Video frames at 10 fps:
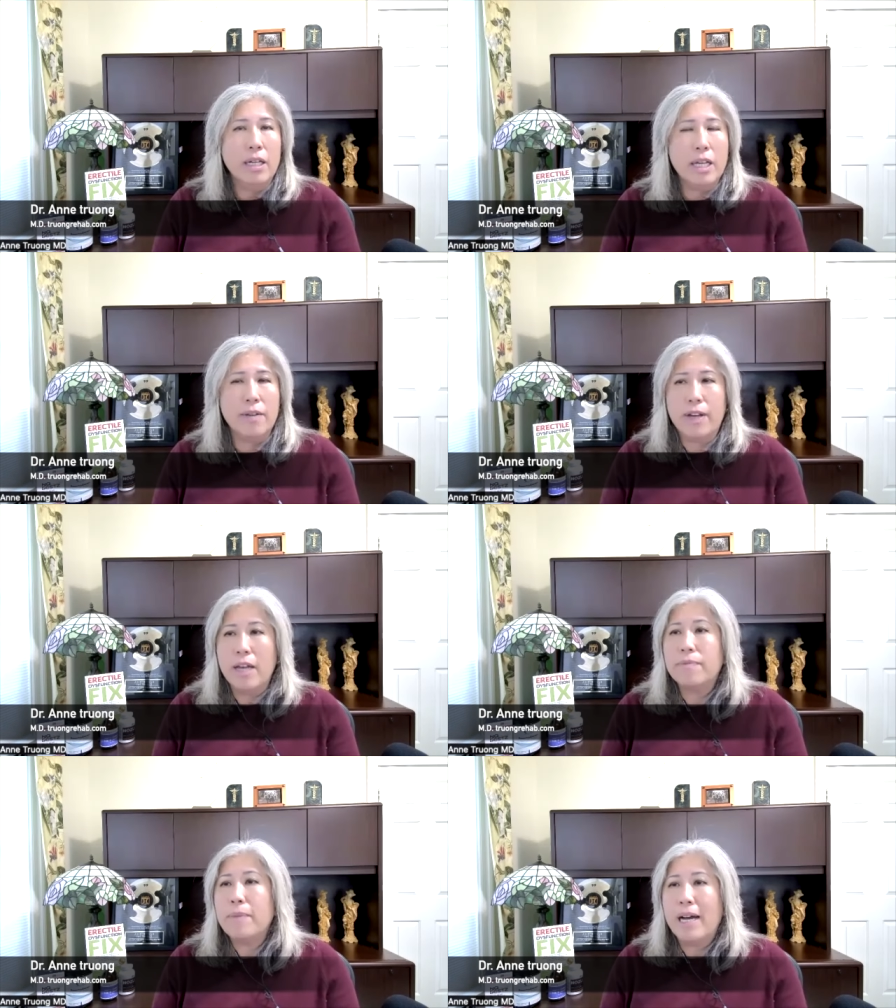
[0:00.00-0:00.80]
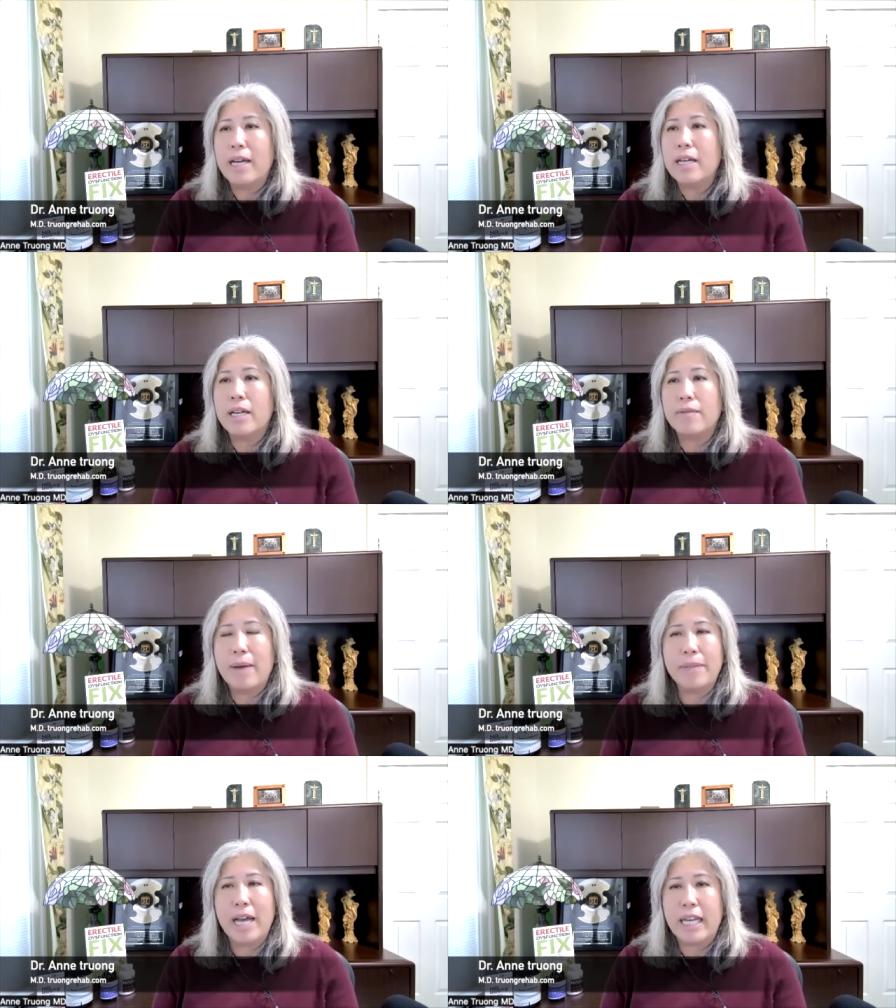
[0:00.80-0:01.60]
If if my if
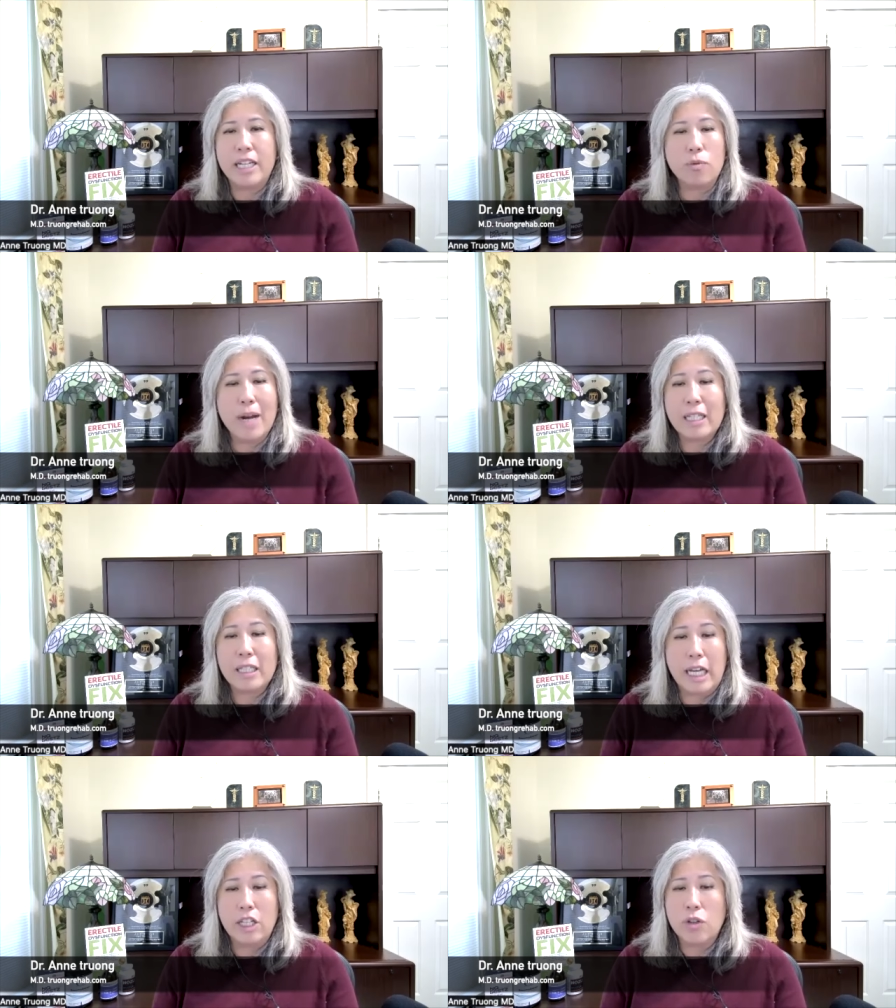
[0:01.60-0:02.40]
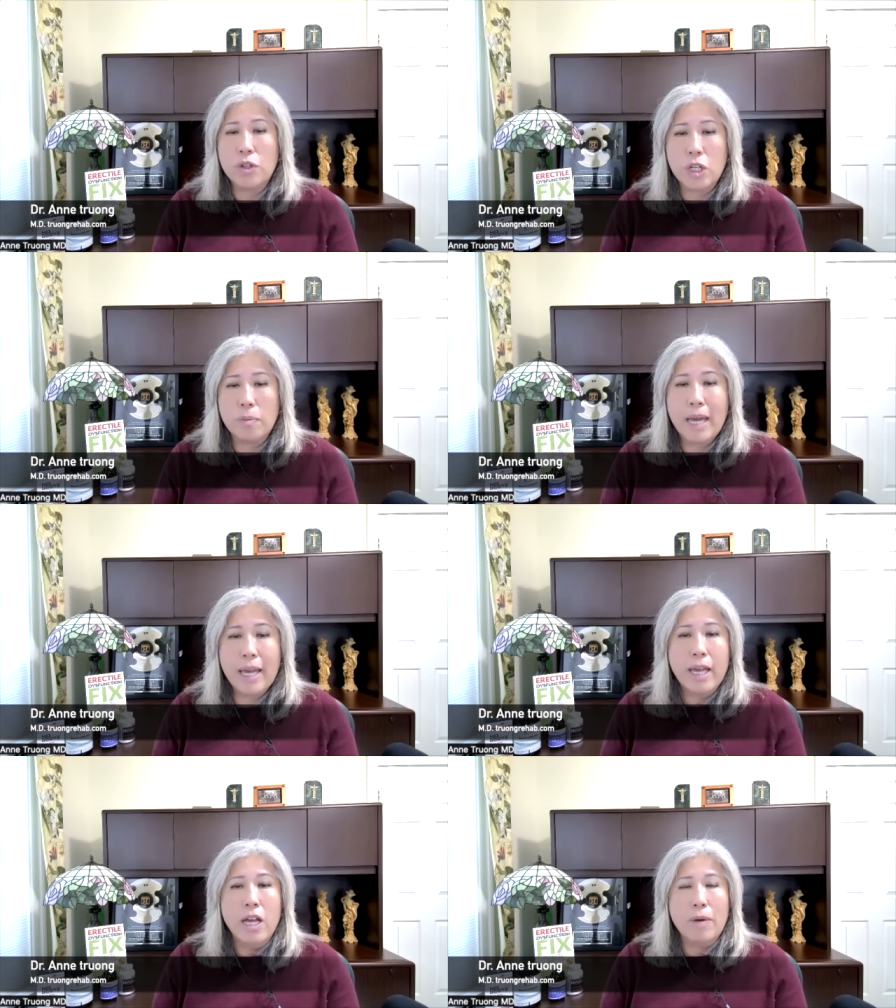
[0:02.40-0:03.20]
I'm not getting records I used to
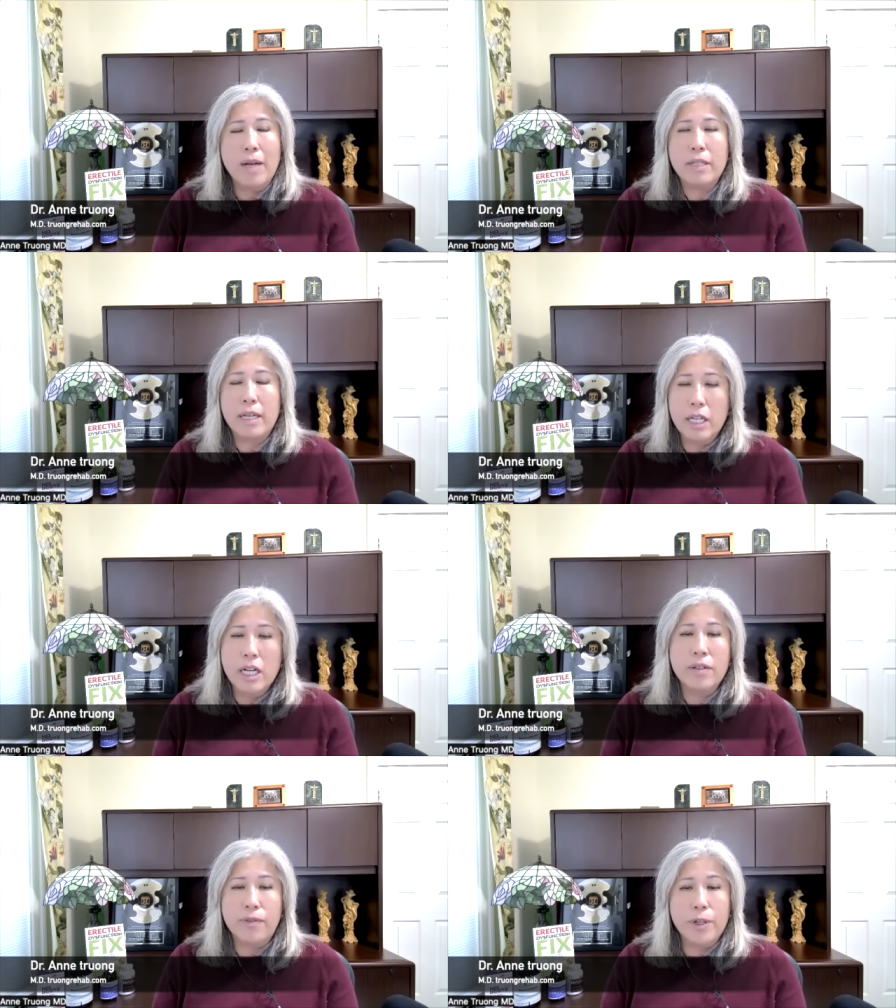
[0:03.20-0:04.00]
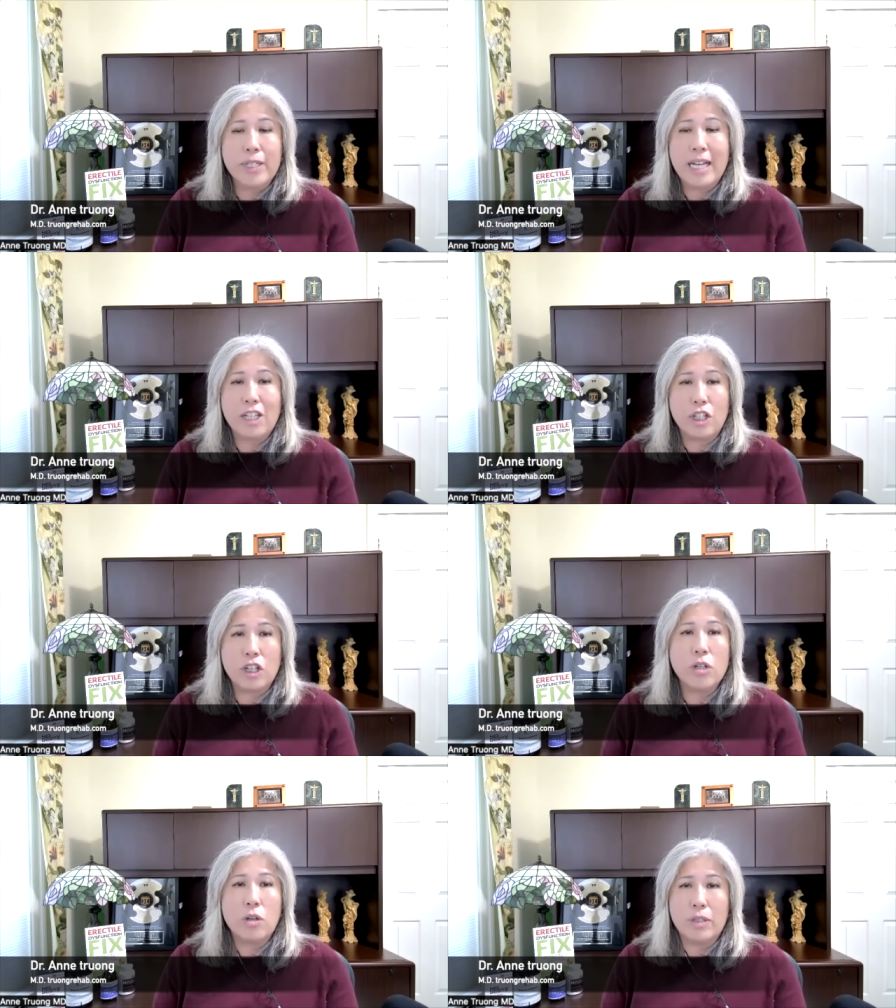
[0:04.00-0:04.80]
be, well, you know, the first thing I should
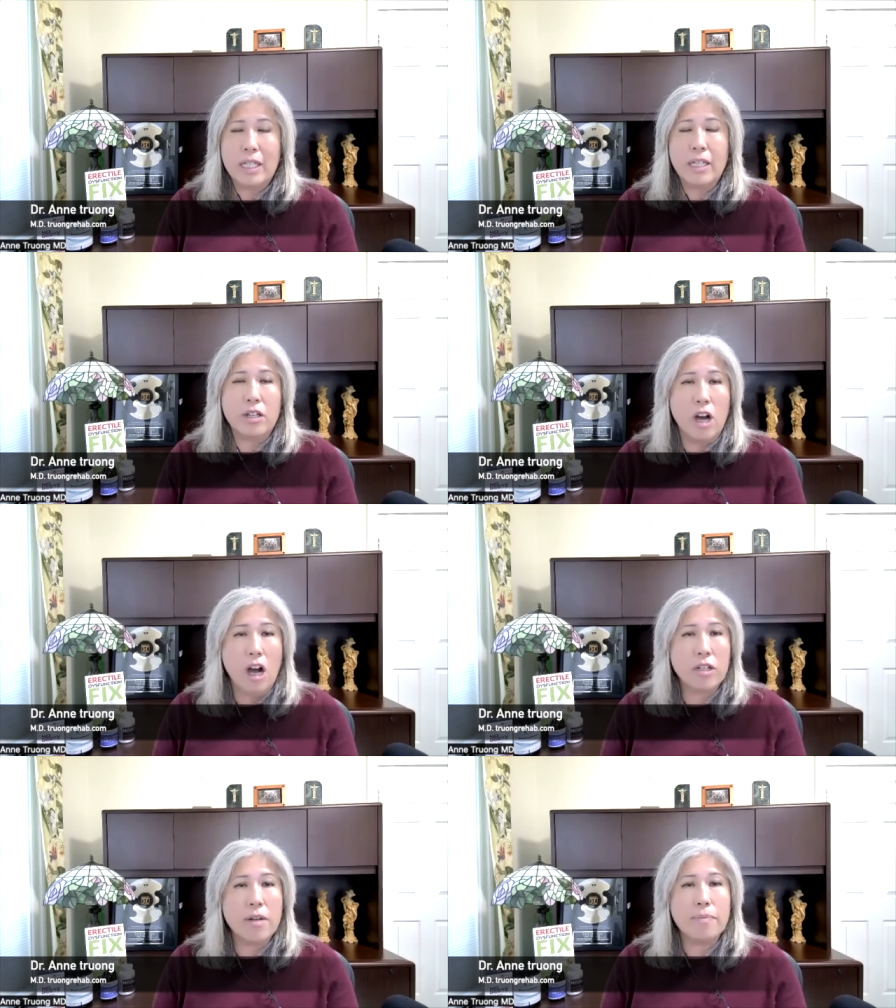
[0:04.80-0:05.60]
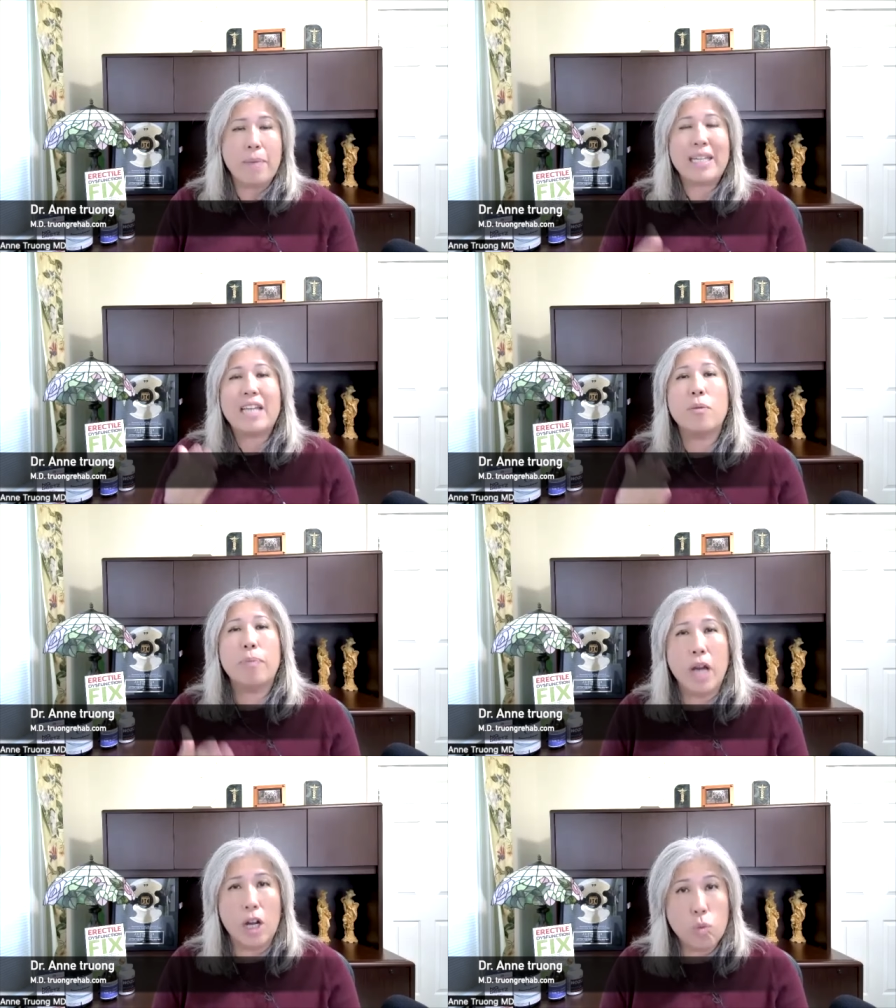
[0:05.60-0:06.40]
do is go see the doctor and maybe get your
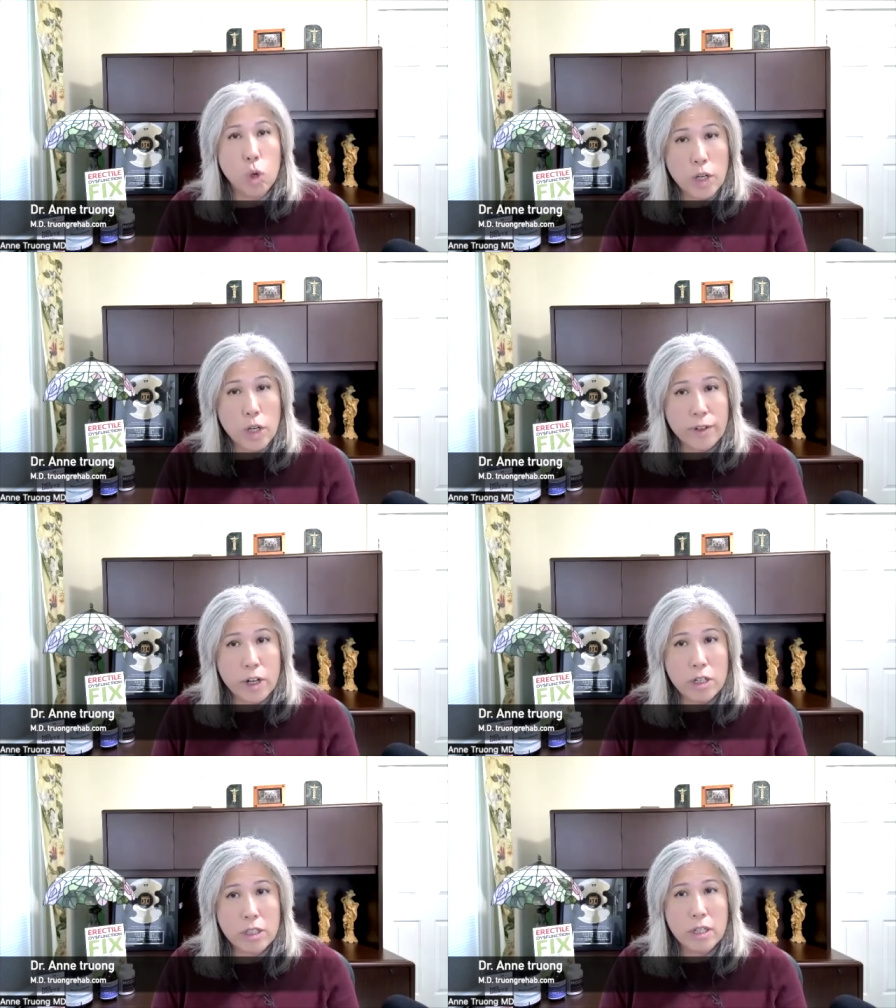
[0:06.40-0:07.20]
blood work first.